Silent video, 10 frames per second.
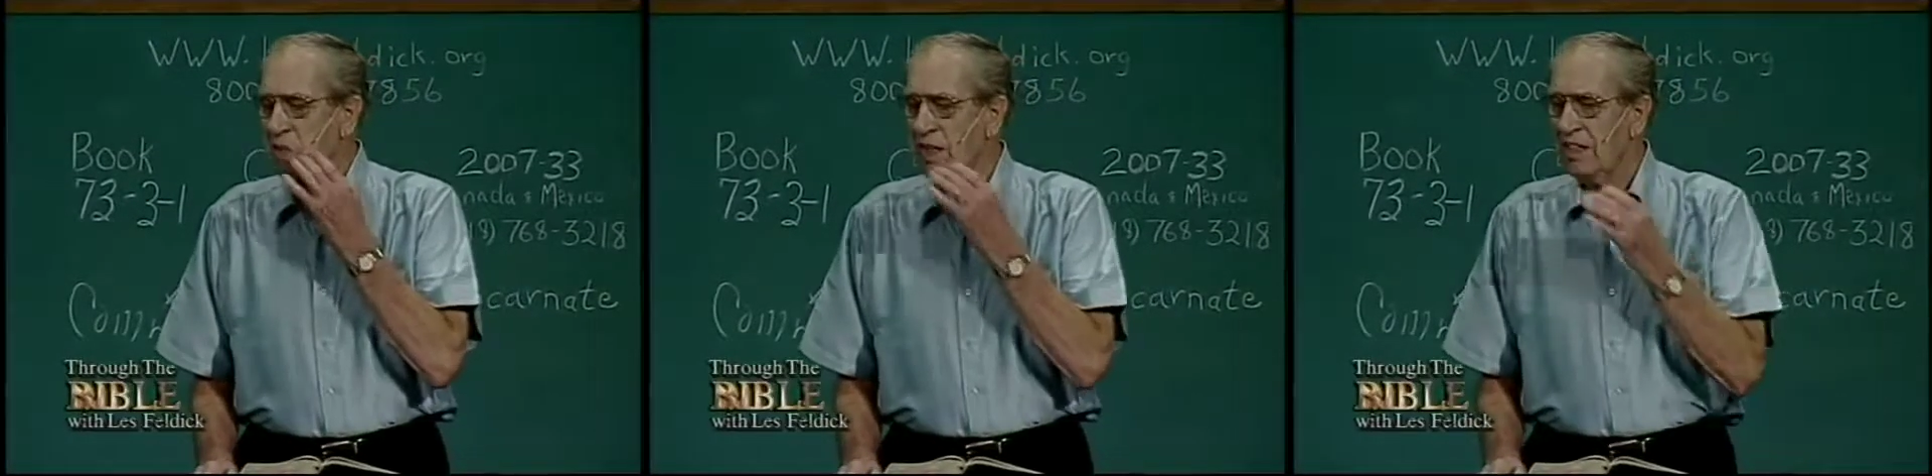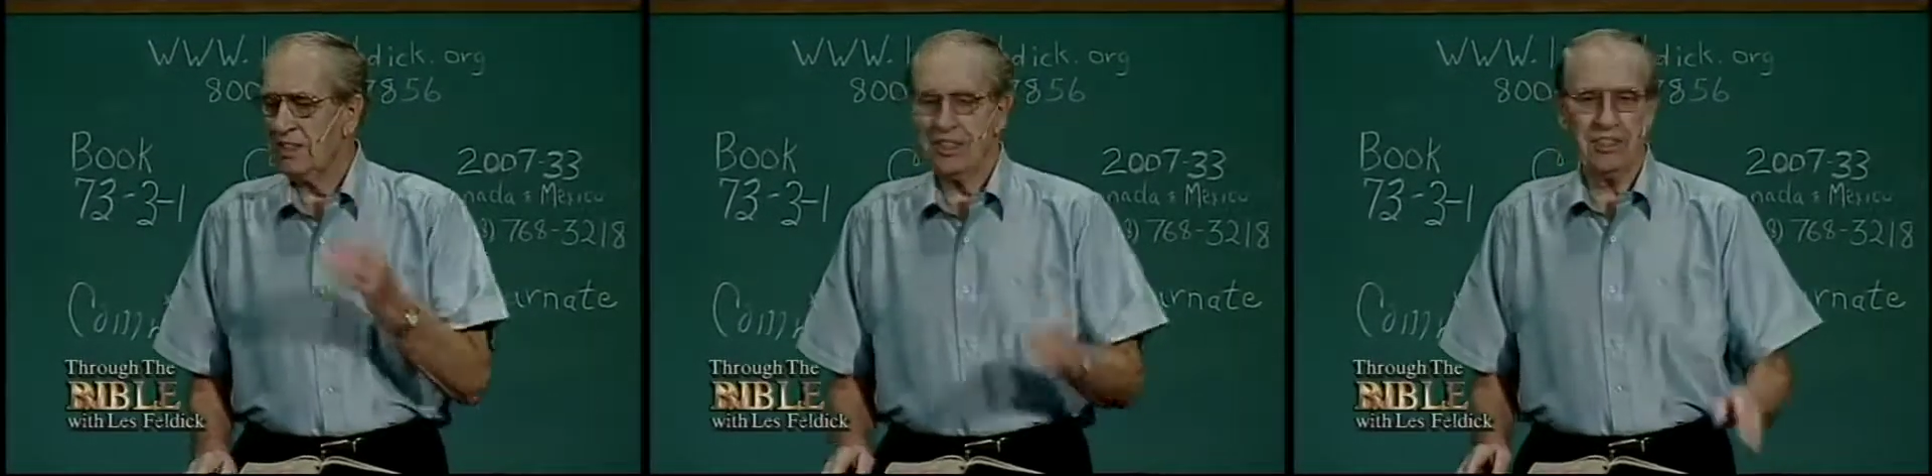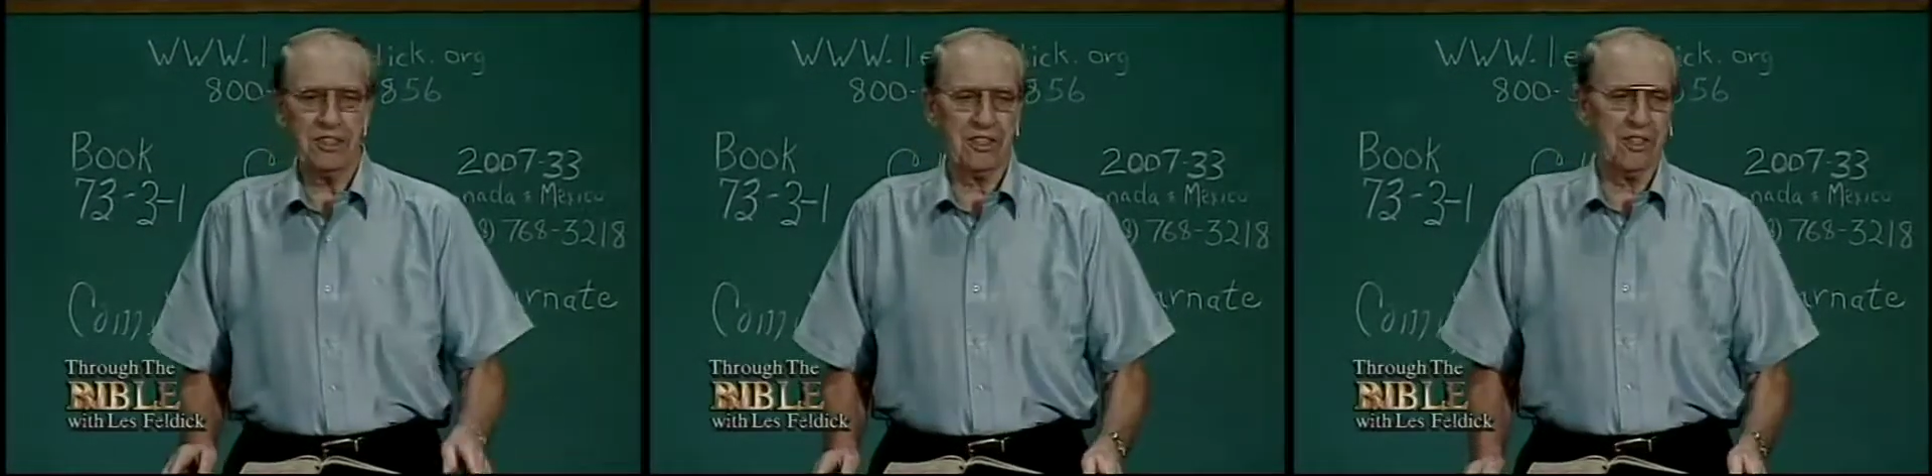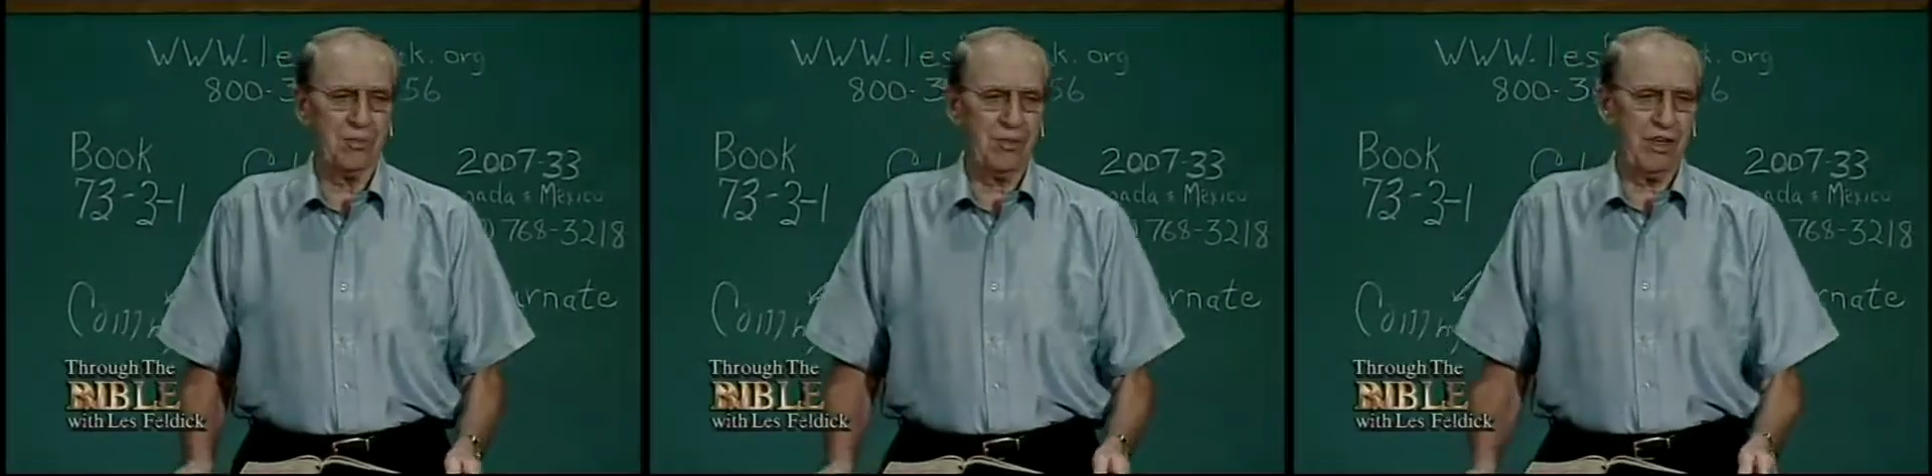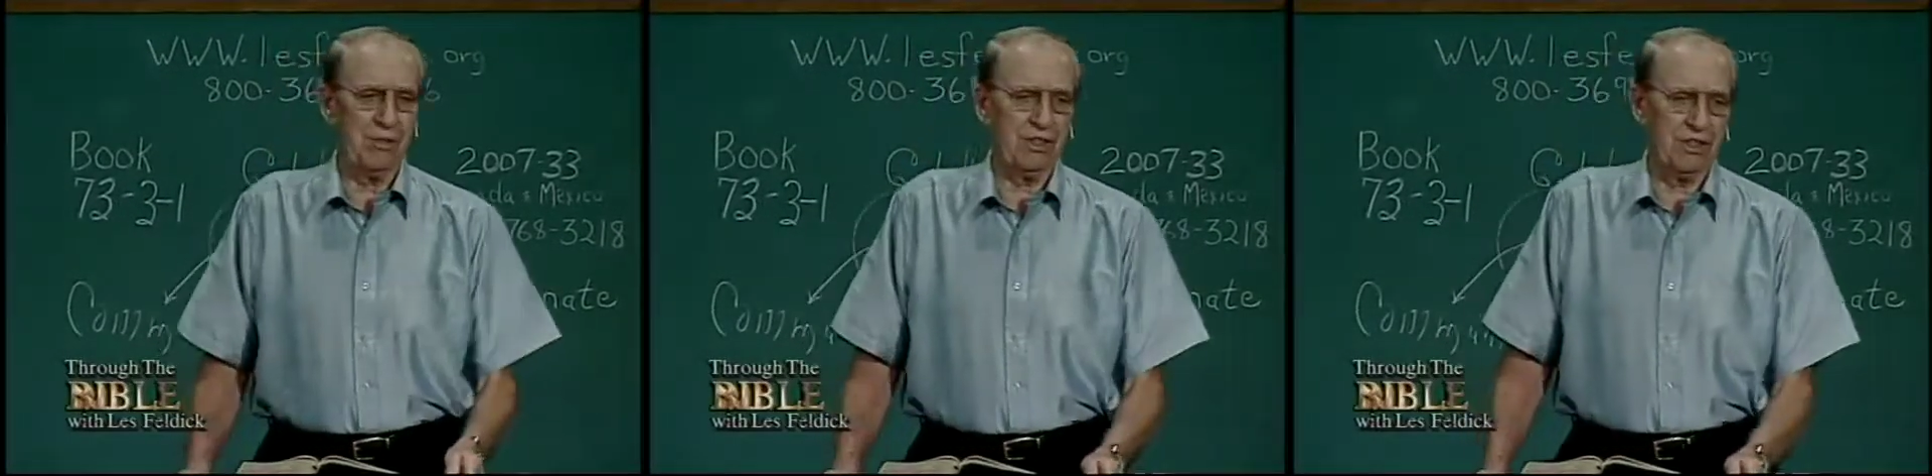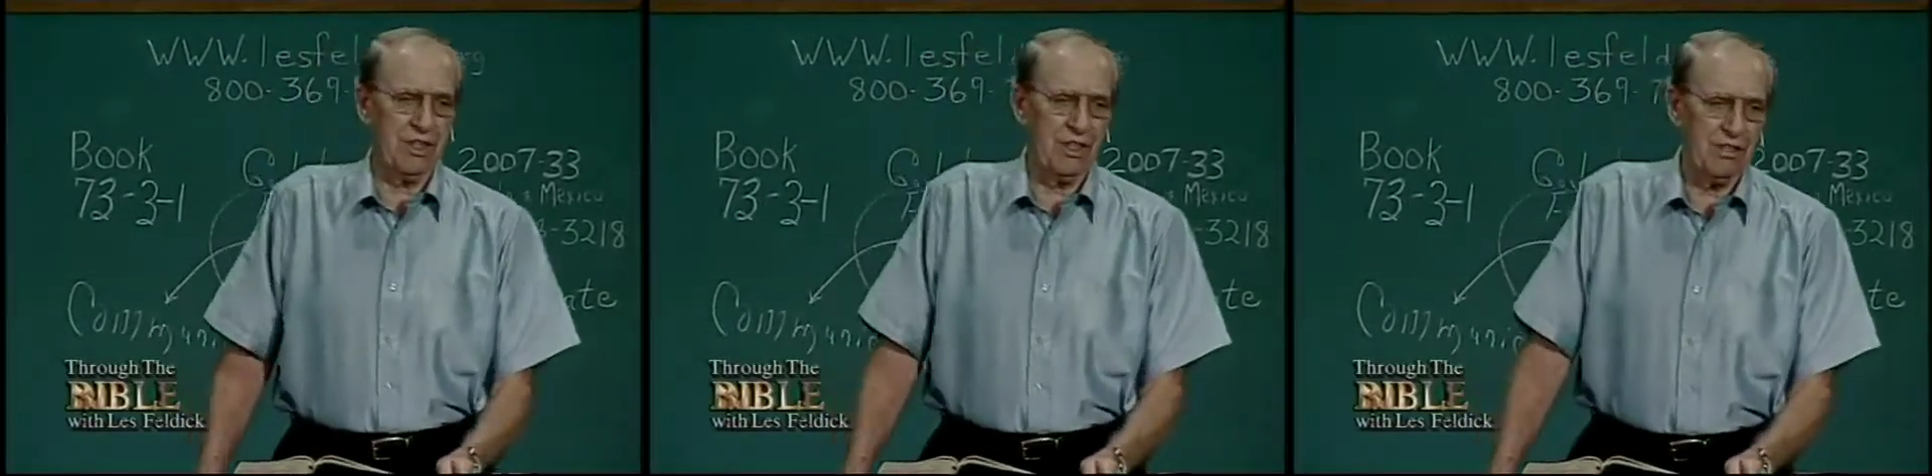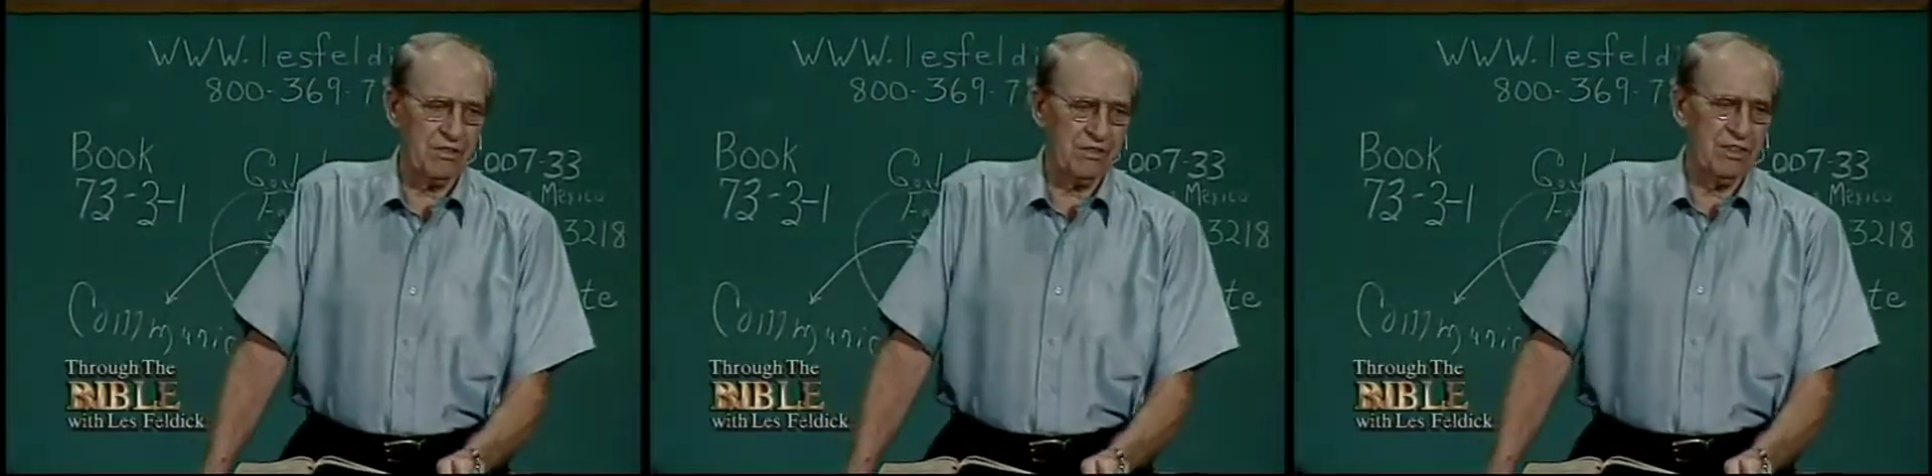See, and this is the premise
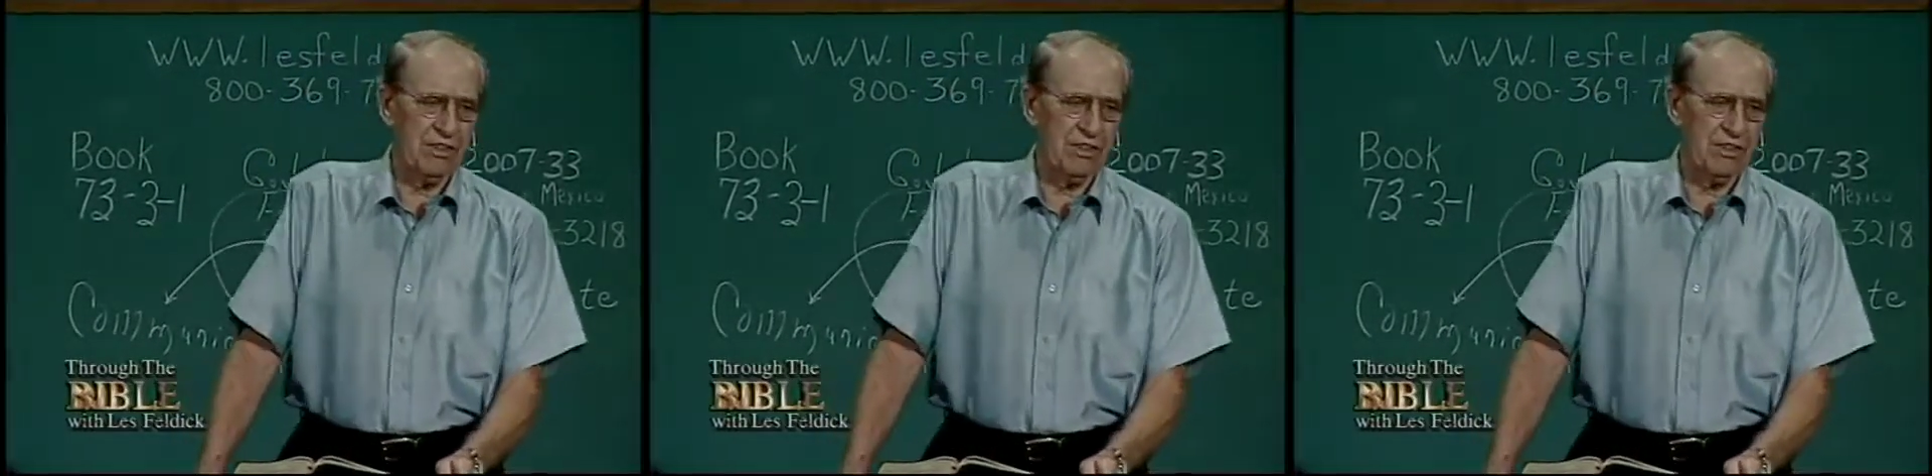of